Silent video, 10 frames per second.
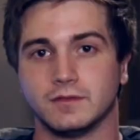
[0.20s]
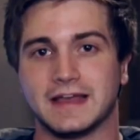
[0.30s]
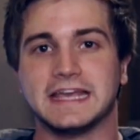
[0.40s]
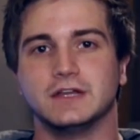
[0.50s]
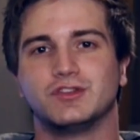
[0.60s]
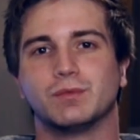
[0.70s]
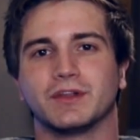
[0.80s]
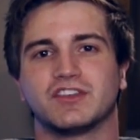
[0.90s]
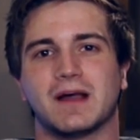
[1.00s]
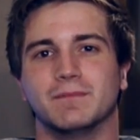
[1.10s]
Hey YouTube,
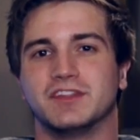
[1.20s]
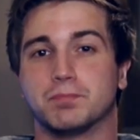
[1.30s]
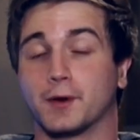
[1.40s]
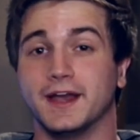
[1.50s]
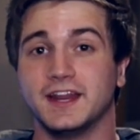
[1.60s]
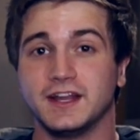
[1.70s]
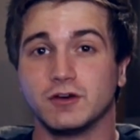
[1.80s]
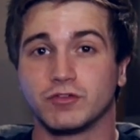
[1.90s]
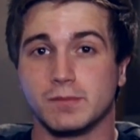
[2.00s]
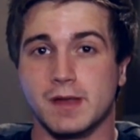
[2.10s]
what's up? It's Brandon
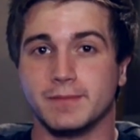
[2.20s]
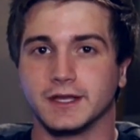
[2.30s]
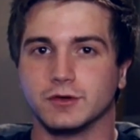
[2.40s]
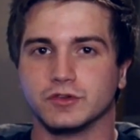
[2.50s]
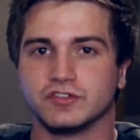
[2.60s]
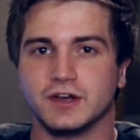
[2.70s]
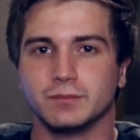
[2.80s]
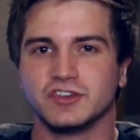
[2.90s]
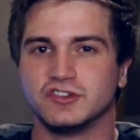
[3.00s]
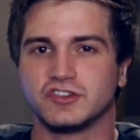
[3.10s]
Ingle from Ambiguous
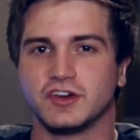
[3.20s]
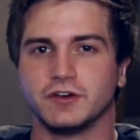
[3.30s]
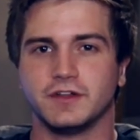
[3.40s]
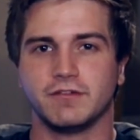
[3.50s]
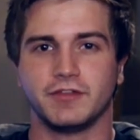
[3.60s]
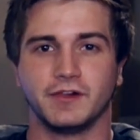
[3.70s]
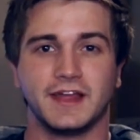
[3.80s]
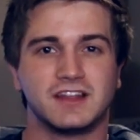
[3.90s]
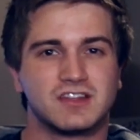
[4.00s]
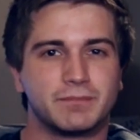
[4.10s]
Films, just here to give you the
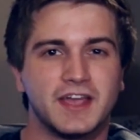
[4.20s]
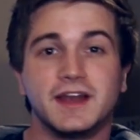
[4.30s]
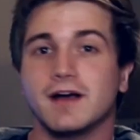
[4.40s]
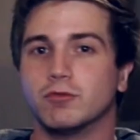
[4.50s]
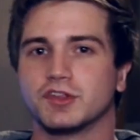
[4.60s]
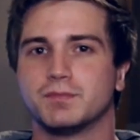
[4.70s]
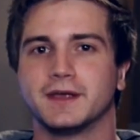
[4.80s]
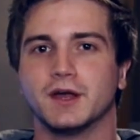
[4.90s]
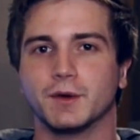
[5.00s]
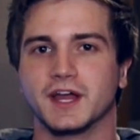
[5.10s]
latest update of what's been
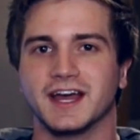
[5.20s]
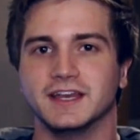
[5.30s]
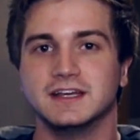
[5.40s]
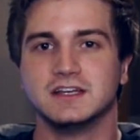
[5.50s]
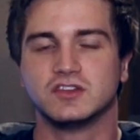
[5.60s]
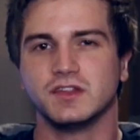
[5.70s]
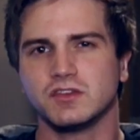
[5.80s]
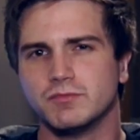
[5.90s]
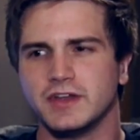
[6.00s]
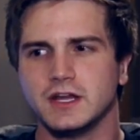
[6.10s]
going on. So
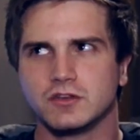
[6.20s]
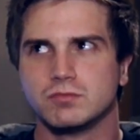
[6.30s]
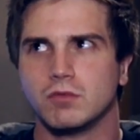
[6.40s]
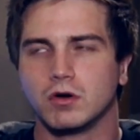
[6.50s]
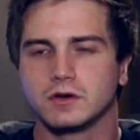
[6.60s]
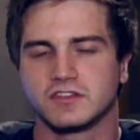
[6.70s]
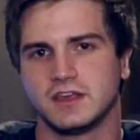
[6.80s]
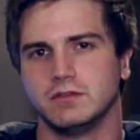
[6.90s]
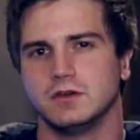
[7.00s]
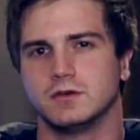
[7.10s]
this video is more to
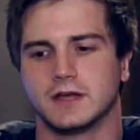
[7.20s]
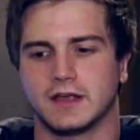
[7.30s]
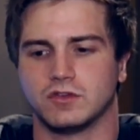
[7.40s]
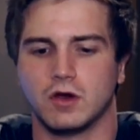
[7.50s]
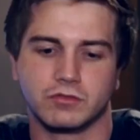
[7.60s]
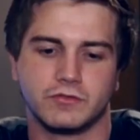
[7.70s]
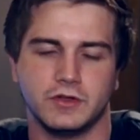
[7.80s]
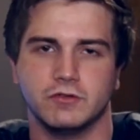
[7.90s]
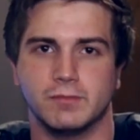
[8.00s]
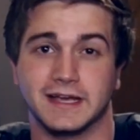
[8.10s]
give you guys an
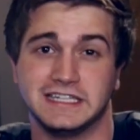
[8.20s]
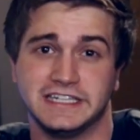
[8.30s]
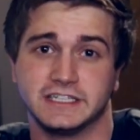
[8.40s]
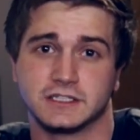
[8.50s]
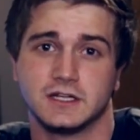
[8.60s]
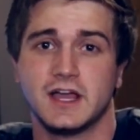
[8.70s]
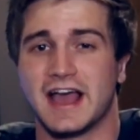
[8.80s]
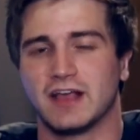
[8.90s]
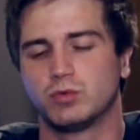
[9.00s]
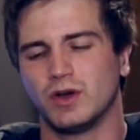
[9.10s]
overview of my gear,
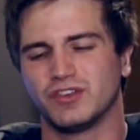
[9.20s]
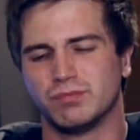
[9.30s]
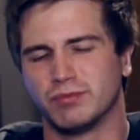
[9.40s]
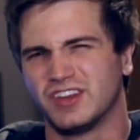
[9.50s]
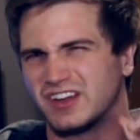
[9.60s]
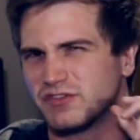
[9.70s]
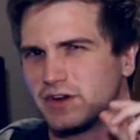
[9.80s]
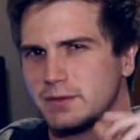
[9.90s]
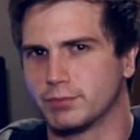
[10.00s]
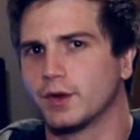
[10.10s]
as well as touch
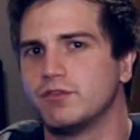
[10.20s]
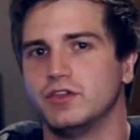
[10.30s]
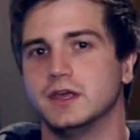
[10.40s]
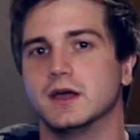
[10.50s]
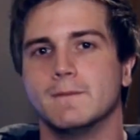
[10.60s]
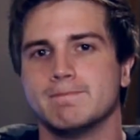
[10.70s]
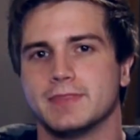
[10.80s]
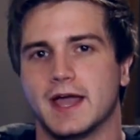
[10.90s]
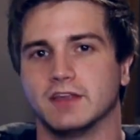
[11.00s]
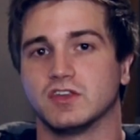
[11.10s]
very briefly
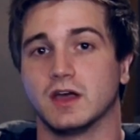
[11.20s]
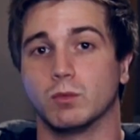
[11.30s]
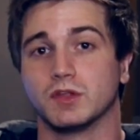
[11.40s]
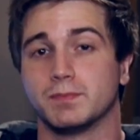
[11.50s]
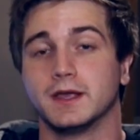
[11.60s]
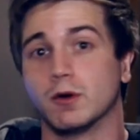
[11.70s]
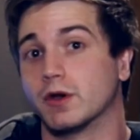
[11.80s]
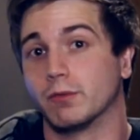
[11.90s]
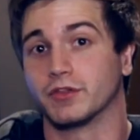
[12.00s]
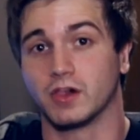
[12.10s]
as what's been
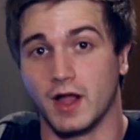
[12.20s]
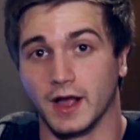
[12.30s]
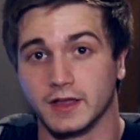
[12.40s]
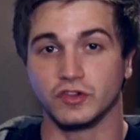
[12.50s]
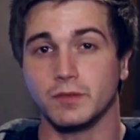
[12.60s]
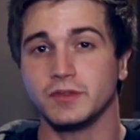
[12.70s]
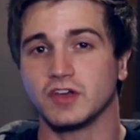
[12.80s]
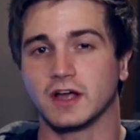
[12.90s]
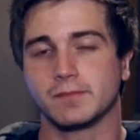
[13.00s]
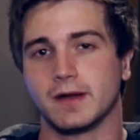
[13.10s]
going on with clocks. So let me
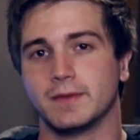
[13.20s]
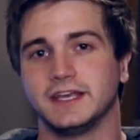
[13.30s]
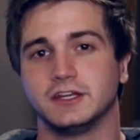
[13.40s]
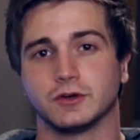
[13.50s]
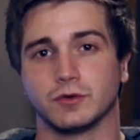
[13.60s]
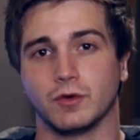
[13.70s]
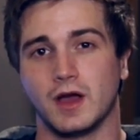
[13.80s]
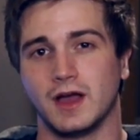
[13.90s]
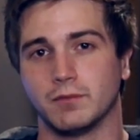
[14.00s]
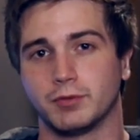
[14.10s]
talk about my
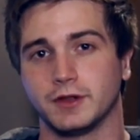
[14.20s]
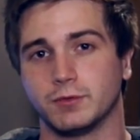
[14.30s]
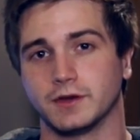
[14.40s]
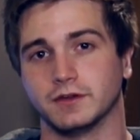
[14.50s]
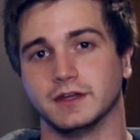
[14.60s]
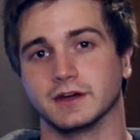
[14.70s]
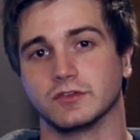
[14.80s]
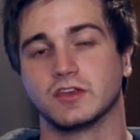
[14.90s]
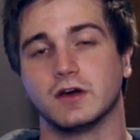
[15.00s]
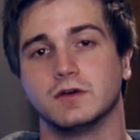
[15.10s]
gear pretty quickly here.
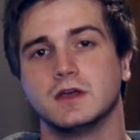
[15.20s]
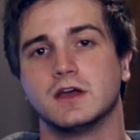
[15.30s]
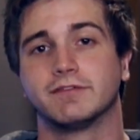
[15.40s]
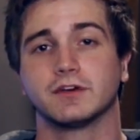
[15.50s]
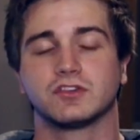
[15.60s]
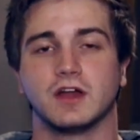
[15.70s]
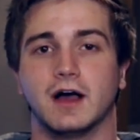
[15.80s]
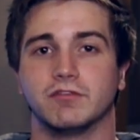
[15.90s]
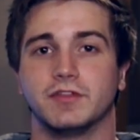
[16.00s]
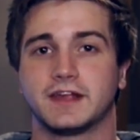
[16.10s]
So first
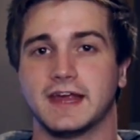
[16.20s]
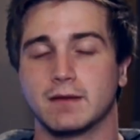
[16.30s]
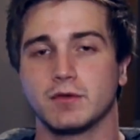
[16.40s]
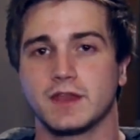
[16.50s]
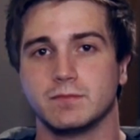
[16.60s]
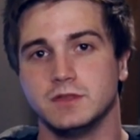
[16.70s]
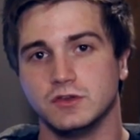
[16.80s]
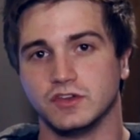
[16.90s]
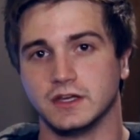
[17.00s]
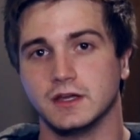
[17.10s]
off, the camera that I'm
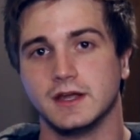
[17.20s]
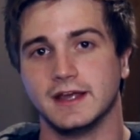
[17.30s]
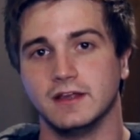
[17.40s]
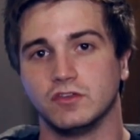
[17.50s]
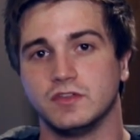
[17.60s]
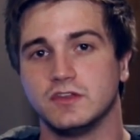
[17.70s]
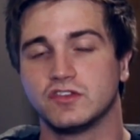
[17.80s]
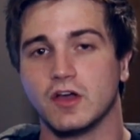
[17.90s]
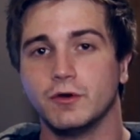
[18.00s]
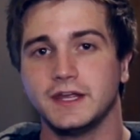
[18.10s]
using is the
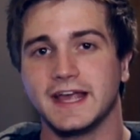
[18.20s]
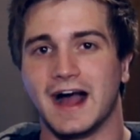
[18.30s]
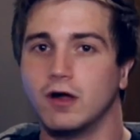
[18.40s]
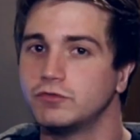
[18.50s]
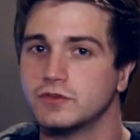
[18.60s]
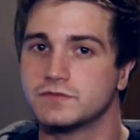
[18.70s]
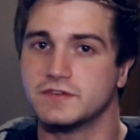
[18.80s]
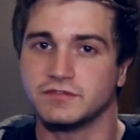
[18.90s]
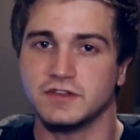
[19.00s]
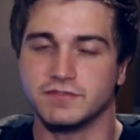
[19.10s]
Sony Alpha
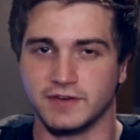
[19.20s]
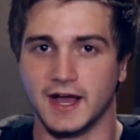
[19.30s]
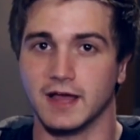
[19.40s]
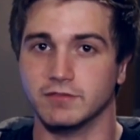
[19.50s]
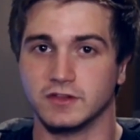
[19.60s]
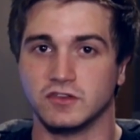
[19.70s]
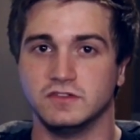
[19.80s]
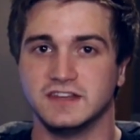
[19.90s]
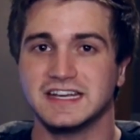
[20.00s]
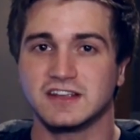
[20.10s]
55. It's a
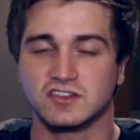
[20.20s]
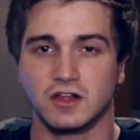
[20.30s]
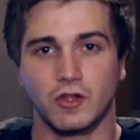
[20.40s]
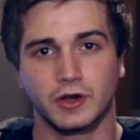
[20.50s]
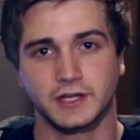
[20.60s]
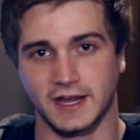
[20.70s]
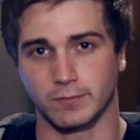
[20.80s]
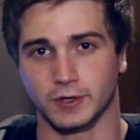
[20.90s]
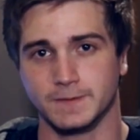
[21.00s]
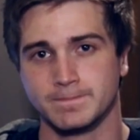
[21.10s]
DSLR
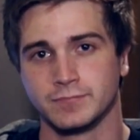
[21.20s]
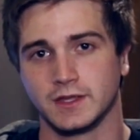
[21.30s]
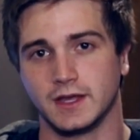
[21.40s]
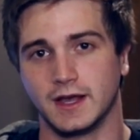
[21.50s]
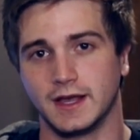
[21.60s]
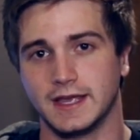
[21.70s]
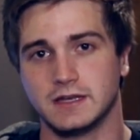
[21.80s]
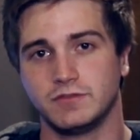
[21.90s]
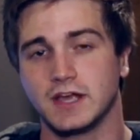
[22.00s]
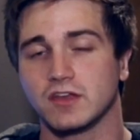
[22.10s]
camera.
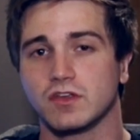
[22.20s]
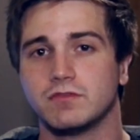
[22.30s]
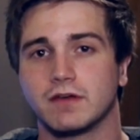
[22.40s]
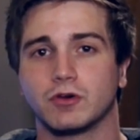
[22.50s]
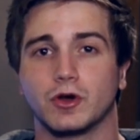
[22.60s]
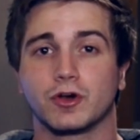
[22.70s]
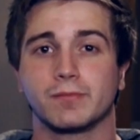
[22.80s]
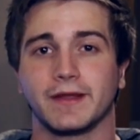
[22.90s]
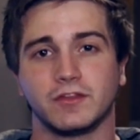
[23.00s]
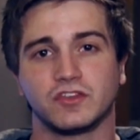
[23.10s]
And if you guys have never heard
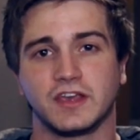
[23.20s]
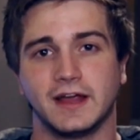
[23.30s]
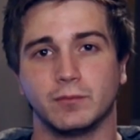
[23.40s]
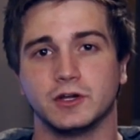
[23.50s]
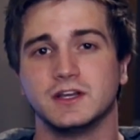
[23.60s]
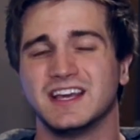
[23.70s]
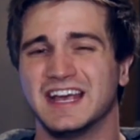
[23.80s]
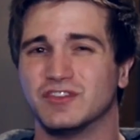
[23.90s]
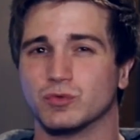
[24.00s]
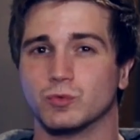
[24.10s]
about this camera,
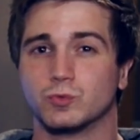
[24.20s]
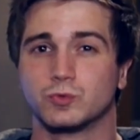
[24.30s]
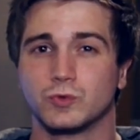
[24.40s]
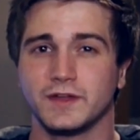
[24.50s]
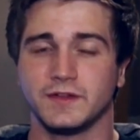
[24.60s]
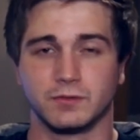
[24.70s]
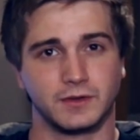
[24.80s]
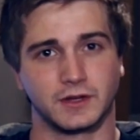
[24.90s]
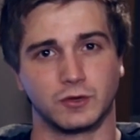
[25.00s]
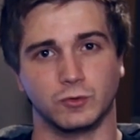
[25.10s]
it's really,
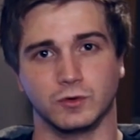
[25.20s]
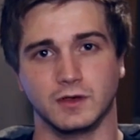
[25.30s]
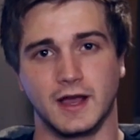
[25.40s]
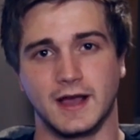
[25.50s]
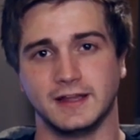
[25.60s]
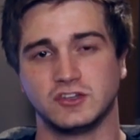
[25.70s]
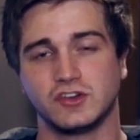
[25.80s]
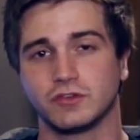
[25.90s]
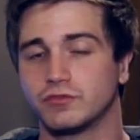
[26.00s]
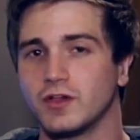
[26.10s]
really cool. It
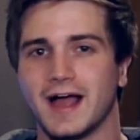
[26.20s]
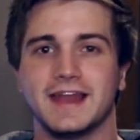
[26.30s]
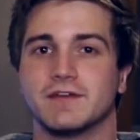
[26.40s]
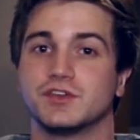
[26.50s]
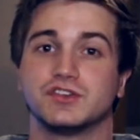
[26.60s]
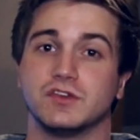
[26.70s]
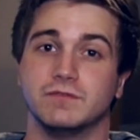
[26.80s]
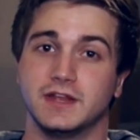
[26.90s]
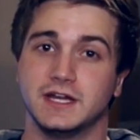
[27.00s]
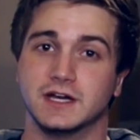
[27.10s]
shoots full high-definition
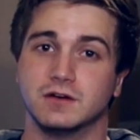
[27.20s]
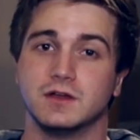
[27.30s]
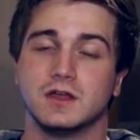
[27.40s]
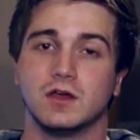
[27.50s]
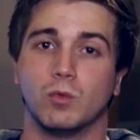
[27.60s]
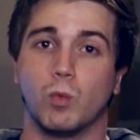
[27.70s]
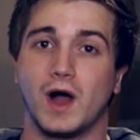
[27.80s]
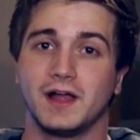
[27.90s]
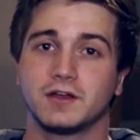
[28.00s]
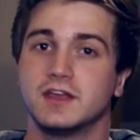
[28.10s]
video
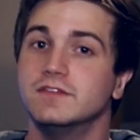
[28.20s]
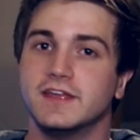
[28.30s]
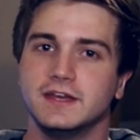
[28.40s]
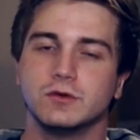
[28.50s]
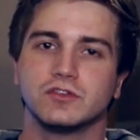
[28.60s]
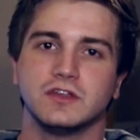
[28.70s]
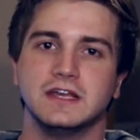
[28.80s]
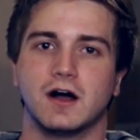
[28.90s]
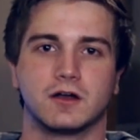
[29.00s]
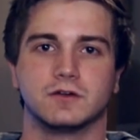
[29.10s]
while continuously
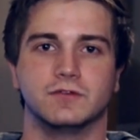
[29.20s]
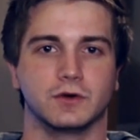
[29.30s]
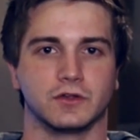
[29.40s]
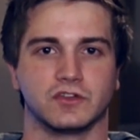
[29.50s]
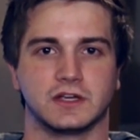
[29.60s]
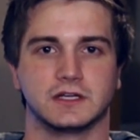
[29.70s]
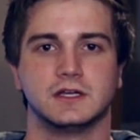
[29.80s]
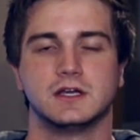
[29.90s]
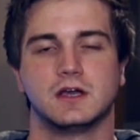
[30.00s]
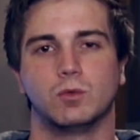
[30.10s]
autofocusing.
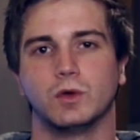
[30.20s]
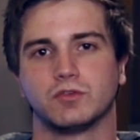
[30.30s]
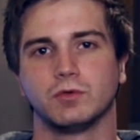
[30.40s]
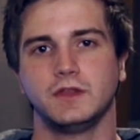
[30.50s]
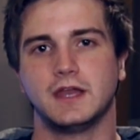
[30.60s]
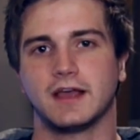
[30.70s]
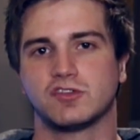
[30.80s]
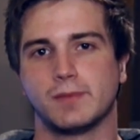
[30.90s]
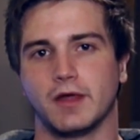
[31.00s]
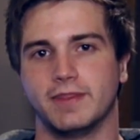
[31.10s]
What's really nice
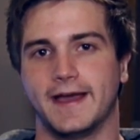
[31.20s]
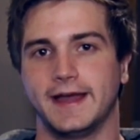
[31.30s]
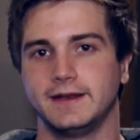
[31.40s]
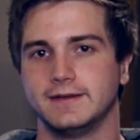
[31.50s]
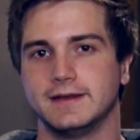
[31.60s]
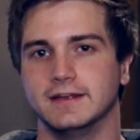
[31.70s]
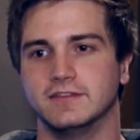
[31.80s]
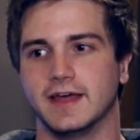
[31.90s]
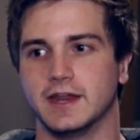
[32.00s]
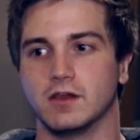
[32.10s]
about that is
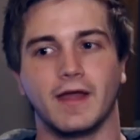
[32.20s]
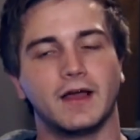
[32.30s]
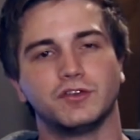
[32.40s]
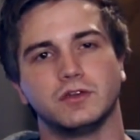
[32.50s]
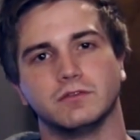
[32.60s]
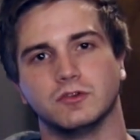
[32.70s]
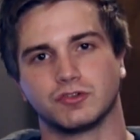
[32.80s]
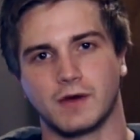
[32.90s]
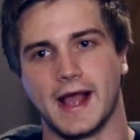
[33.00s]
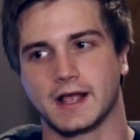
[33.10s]
that it allows you to
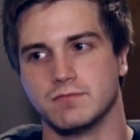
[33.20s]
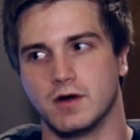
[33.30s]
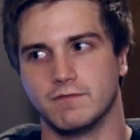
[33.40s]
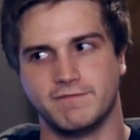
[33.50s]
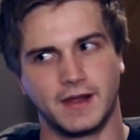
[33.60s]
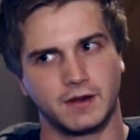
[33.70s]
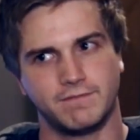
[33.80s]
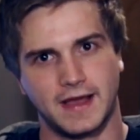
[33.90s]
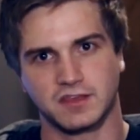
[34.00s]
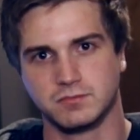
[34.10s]
track very
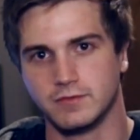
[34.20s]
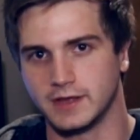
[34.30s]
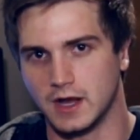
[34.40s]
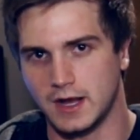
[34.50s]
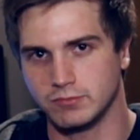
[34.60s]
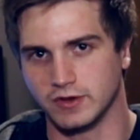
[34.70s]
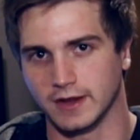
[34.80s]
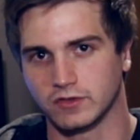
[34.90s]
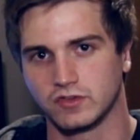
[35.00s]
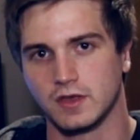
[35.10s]
fast-moving
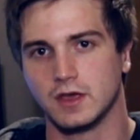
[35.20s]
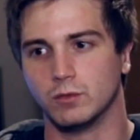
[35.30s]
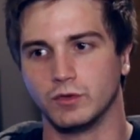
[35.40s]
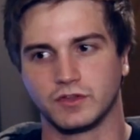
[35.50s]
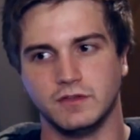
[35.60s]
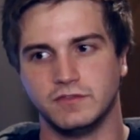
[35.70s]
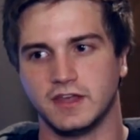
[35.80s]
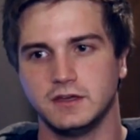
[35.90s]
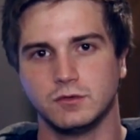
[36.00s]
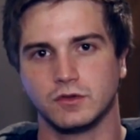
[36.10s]
objects with
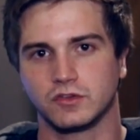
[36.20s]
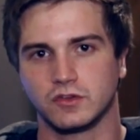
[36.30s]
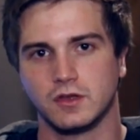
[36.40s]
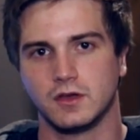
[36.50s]
continuous